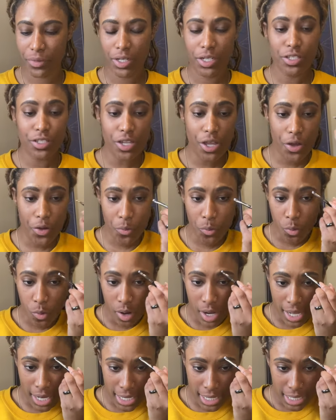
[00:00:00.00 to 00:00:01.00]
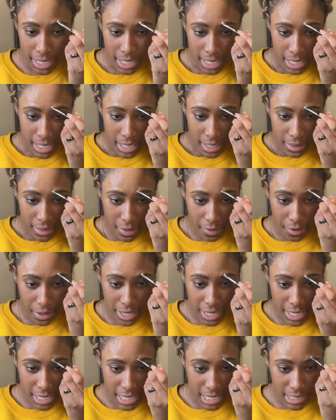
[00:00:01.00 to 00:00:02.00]
So one, the
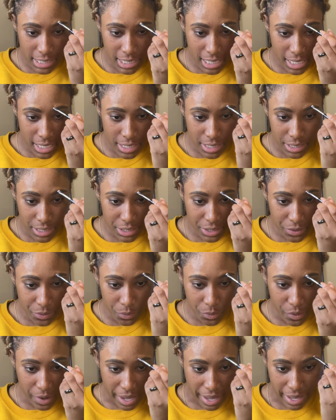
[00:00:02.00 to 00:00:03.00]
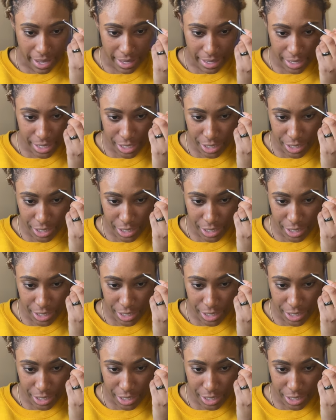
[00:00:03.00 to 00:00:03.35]
easiest way